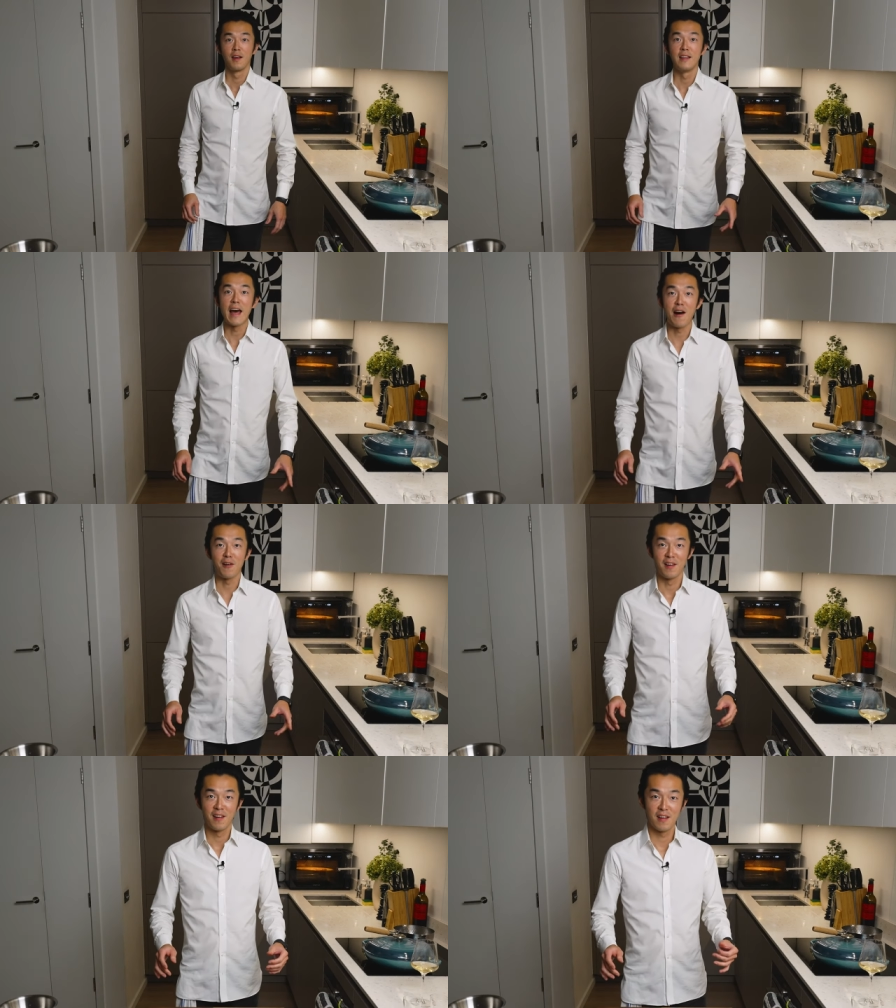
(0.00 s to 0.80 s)
Now,
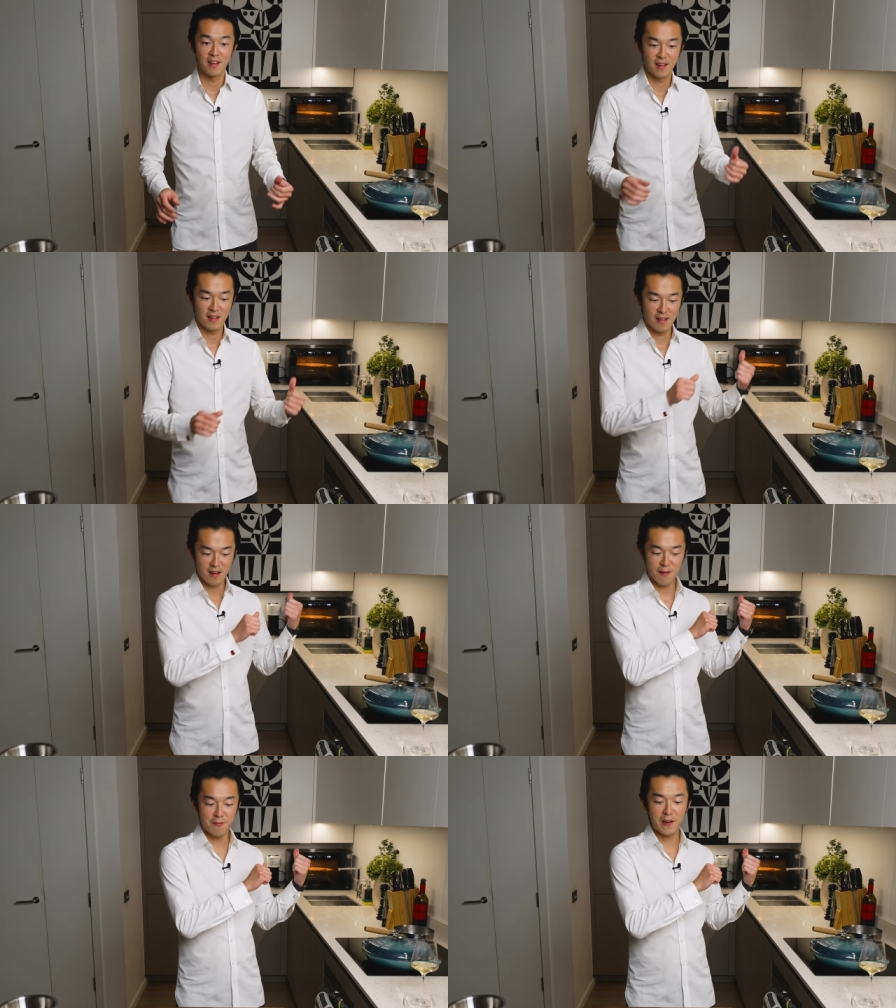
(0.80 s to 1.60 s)

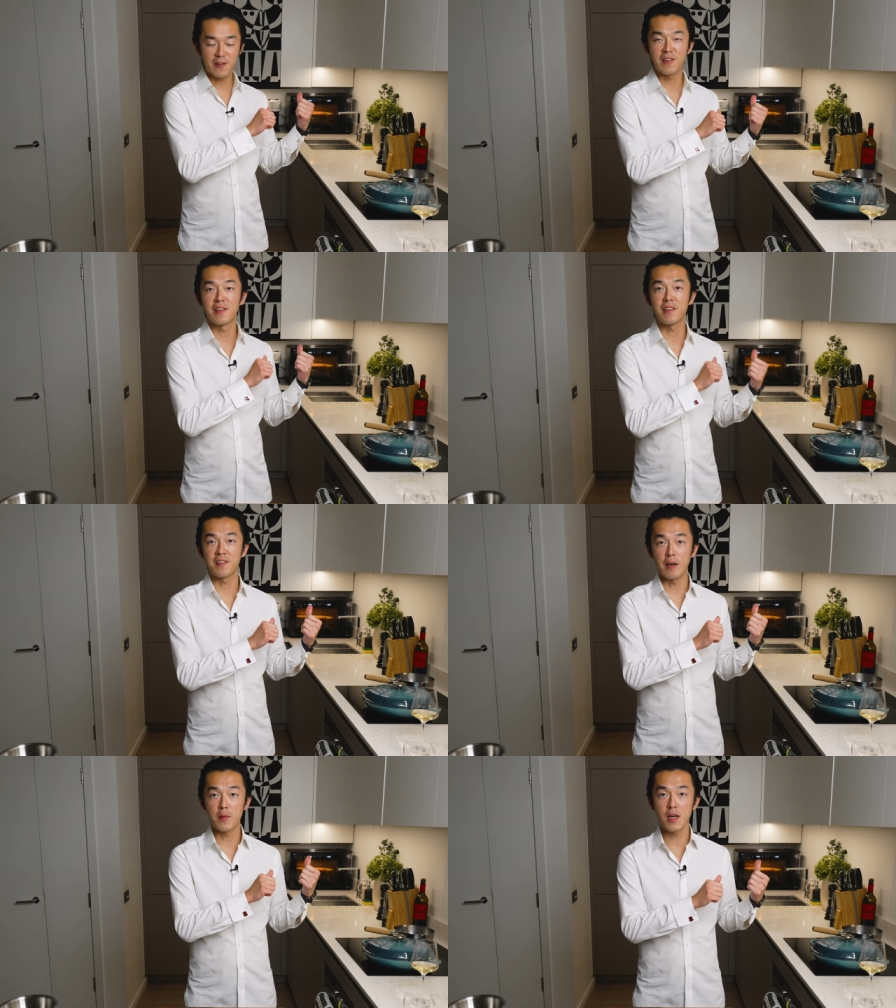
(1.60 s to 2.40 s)
our fish is in the
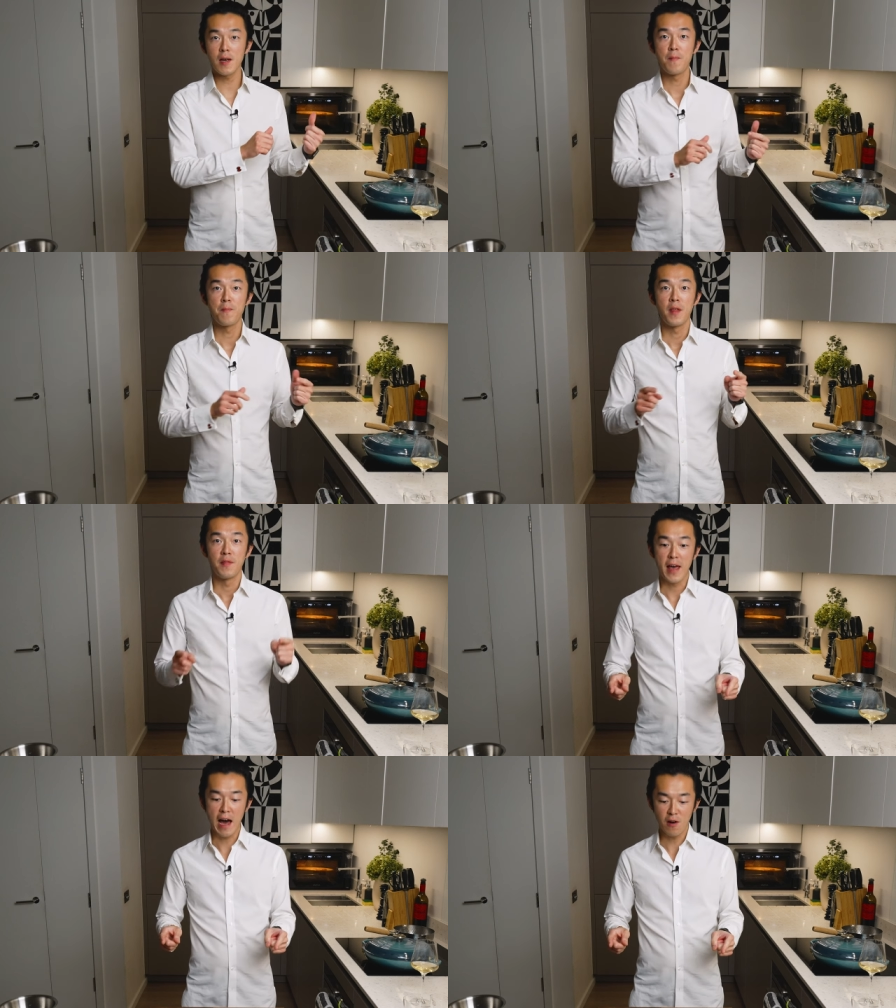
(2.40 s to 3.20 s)
steamer.
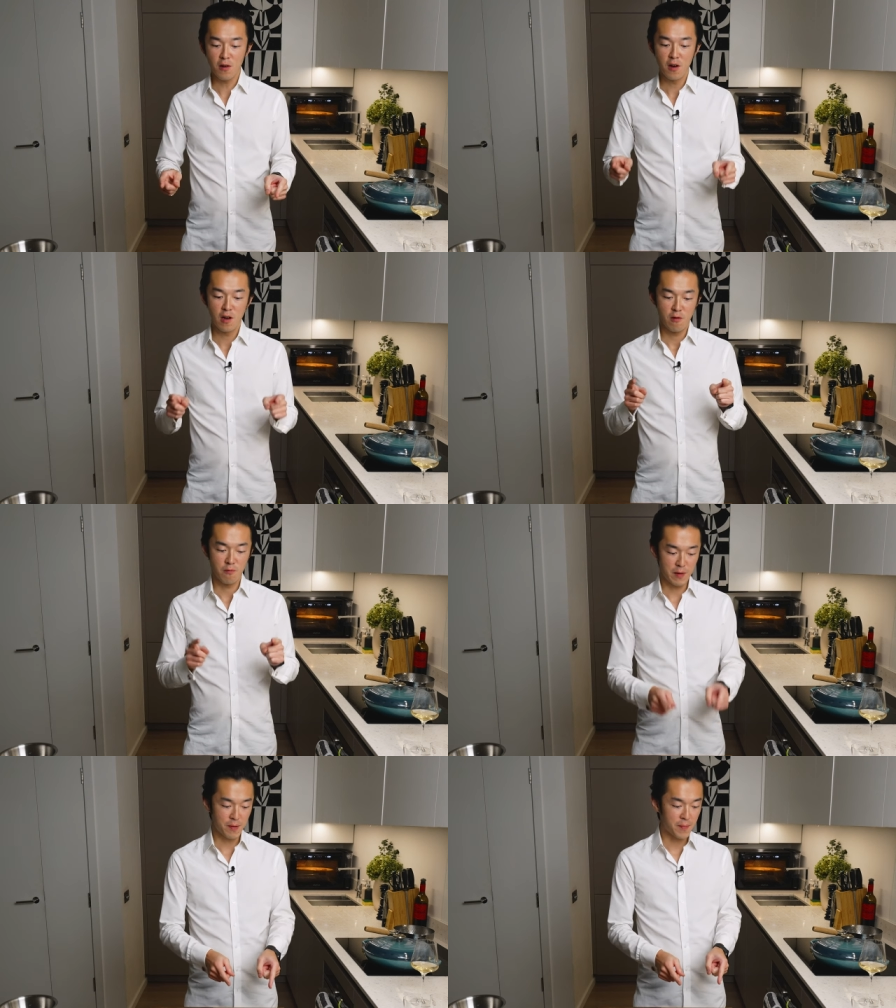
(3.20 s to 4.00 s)
Now,
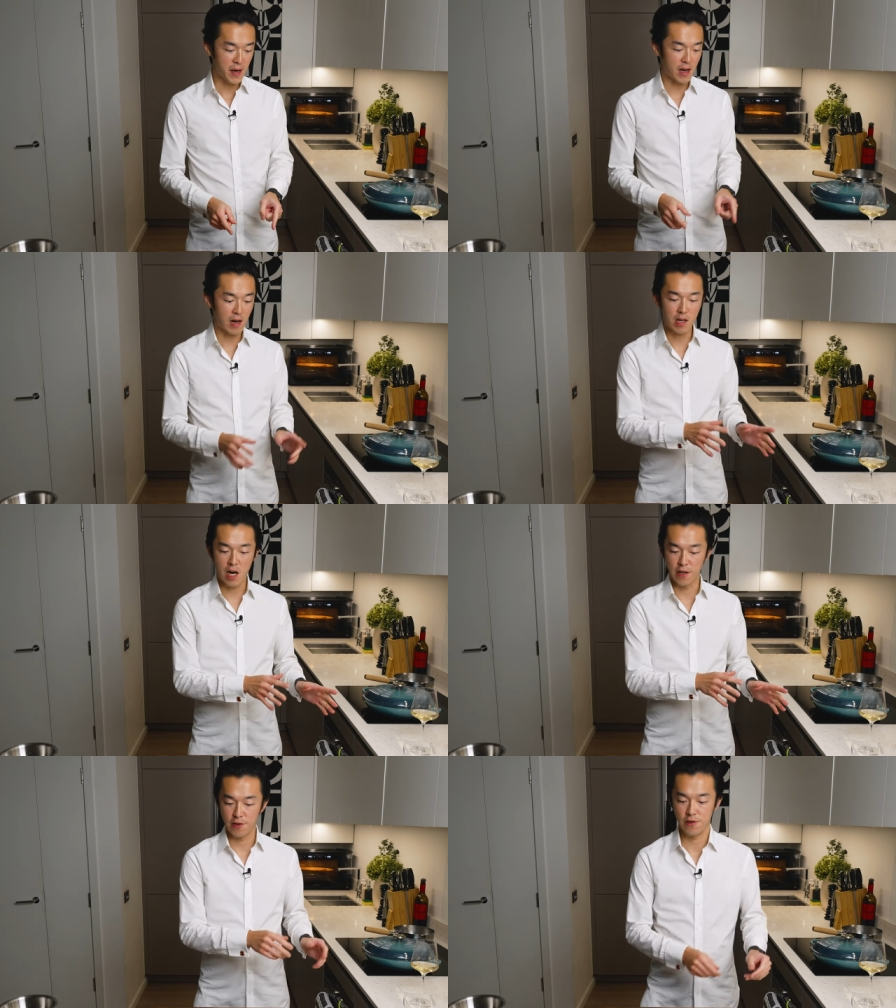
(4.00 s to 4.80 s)
we prepare our
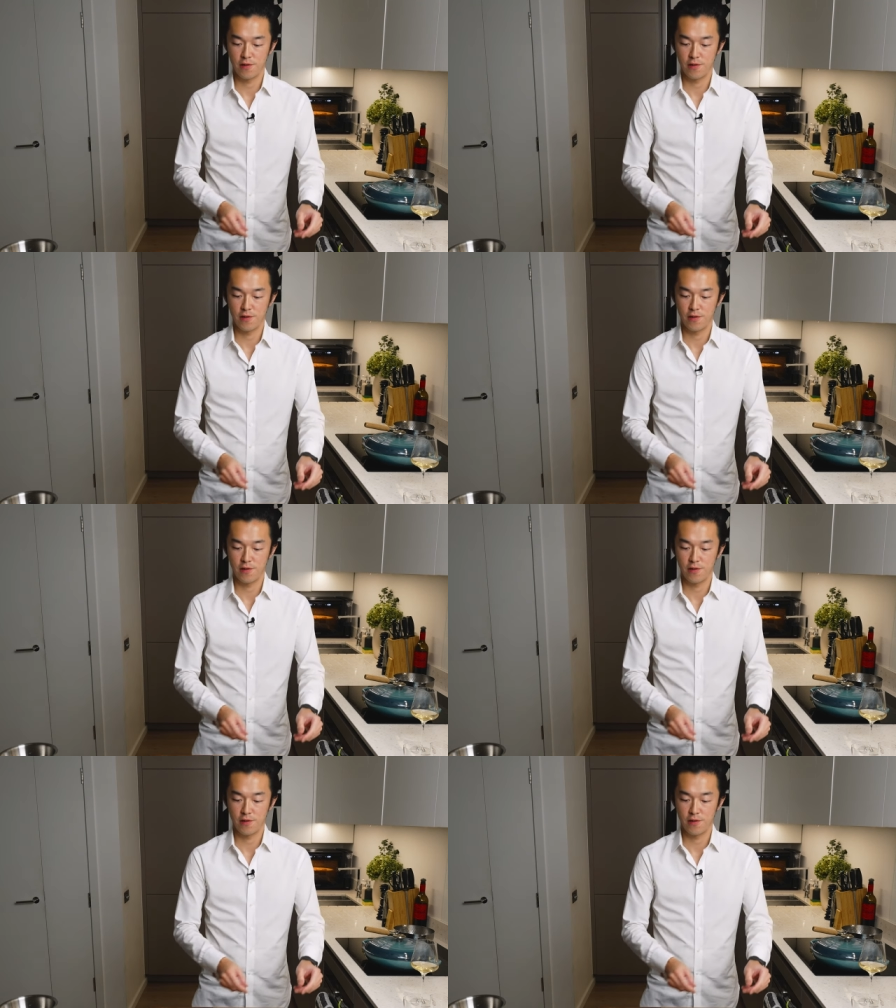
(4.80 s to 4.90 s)
garnish.